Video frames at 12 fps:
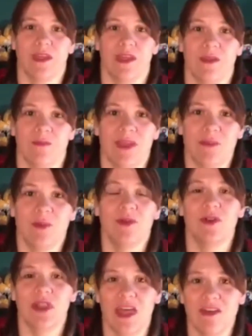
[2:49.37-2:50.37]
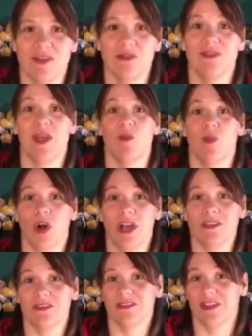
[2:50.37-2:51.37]
People who love you, they
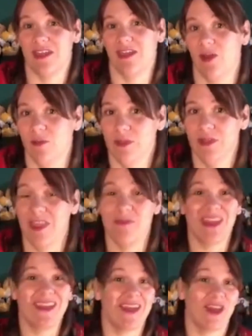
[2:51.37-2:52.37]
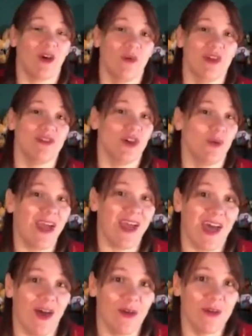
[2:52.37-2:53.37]
want to help. They may not always know
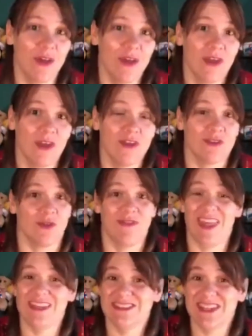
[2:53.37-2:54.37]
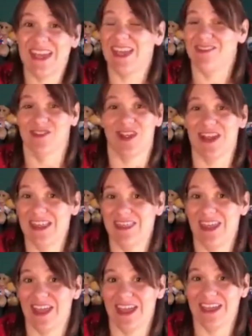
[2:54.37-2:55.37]
how, so if they say, is there
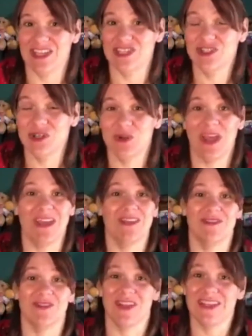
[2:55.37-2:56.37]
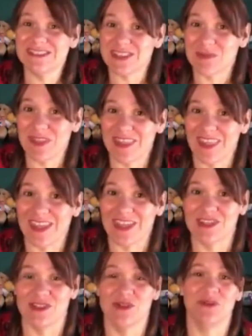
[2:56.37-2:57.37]
anything I can do? And if there is something they can
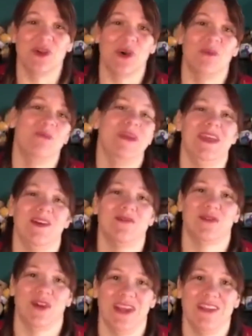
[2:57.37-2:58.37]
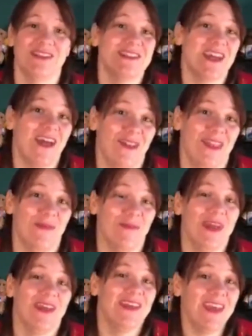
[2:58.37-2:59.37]
do, don't be afraid to tell them,
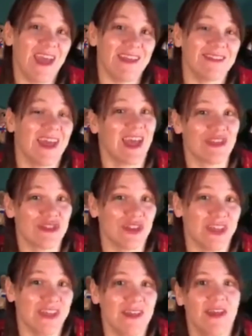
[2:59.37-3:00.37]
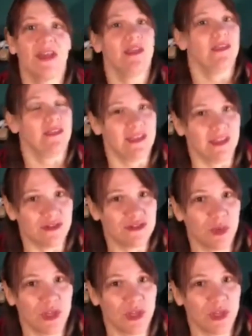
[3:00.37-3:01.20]
yes, actually, here's what you